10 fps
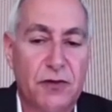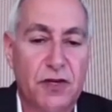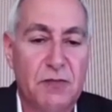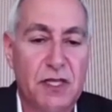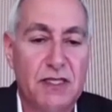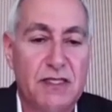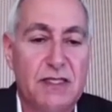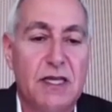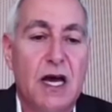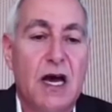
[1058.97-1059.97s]
30
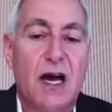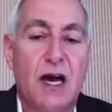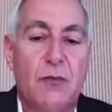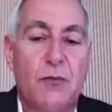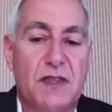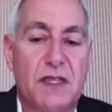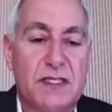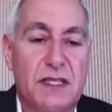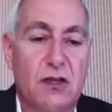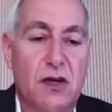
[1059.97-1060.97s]
minutes with
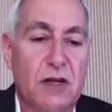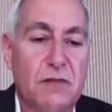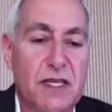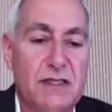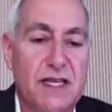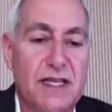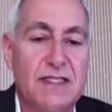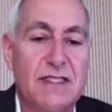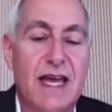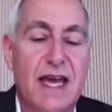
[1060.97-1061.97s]
these single automated tests.